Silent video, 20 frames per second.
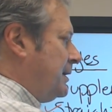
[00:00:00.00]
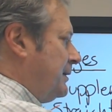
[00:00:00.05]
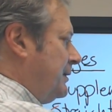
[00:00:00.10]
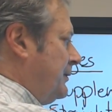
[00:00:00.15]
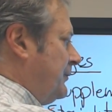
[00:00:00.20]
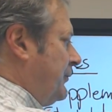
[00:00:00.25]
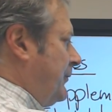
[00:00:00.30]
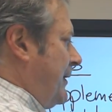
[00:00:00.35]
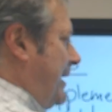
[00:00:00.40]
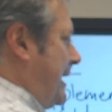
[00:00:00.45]
The
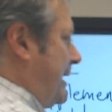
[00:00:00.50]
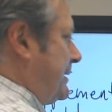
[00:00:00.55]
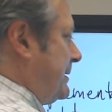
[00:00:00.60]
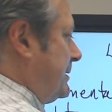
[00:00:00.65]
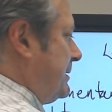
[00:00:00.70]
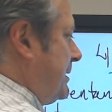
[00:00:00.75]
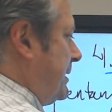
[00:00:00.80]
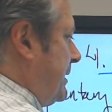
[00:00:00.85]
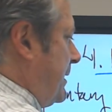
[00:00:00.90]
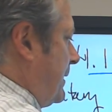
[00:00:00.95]
fact
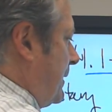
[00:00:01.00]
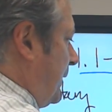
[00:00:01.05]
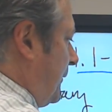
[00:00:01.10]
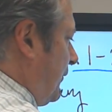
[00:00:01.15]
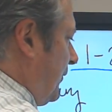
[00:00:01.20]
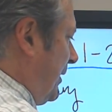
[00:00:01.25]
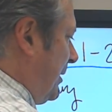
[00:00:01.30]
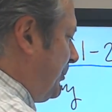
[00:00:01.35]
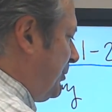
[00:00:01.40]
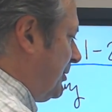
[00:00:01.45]
that they are
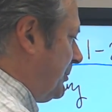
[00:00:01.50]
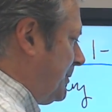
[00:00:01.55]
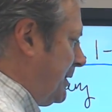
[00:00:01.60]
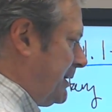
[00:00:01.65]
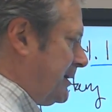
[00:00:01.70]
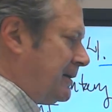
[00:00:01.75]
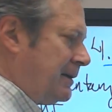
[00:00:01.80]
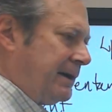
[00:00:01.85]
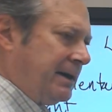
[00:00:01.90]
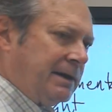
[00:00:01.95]

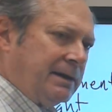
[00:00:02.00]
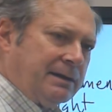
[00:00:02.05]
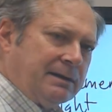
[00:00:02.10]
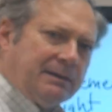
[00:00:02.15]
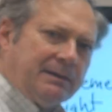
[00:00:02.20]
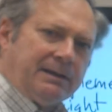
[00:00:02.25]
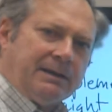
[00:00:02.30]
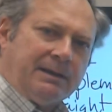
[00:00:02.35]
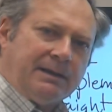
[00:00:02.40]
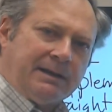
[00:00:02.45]
supplementary,
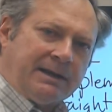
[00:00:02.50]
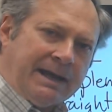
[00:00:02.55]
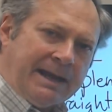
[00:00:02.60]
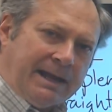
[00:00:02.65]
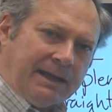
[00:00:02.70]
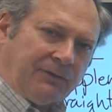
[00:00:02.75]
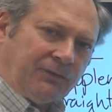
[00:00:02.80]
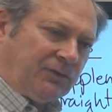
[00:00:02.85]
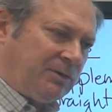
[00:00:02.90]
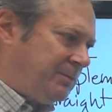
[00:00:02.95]
that it
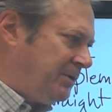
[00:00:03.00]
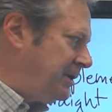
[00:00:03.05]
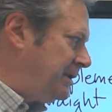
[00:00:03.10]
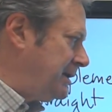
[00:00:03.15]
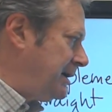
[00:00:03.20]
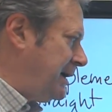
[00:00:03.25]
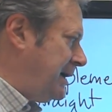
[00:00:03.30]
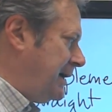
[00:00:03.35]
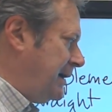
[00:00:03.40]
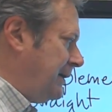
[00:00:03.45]
has to be the
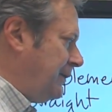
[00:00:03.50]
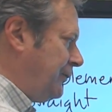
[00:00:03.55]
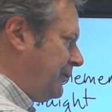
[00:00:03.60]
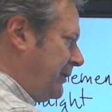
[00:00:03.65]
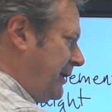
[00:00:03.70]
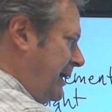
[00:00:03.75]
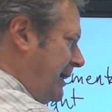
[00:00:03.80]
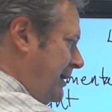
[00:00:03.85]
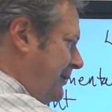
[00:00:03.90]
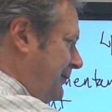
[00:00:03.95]
case,
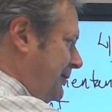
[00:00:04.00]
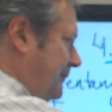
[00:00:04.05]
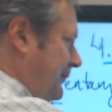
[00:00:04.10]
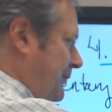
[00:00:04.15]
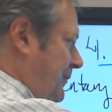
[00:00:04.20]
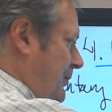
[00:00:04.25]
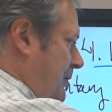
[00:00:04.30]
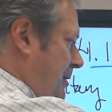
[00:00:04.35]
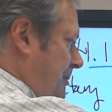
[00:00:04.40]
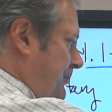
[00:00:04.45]
they have to
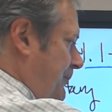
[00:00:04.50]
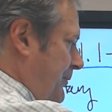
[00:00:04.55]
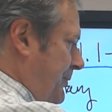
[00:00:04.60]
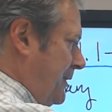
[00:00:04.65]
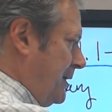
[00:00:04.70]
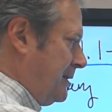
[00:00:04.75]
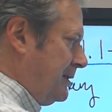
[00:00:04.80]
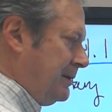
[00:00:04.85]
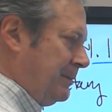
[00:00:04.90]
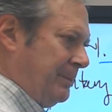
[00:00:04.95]
form,
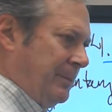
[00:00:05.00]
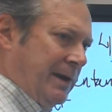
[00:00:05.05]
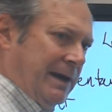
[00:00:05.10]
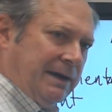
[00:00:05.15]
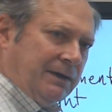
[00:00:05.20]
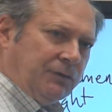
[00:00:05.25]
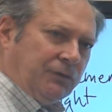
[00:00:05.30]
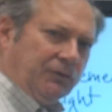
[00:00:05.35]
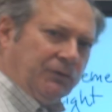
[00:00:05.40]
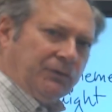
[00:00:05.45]
the
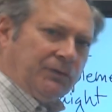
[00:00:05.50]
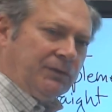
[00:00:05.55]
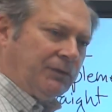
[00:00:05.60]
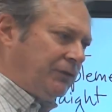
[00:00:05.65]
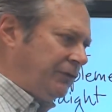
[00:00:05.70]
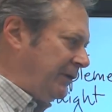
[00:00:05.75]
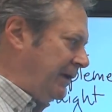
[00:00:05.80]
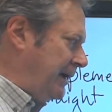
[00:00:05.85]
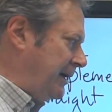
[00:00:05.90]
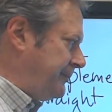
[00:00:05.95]
base is the
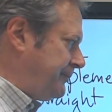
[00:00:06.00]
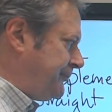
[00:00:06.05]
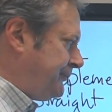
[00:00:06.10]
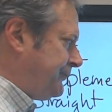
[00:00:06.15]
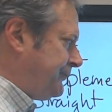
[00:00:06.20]
same,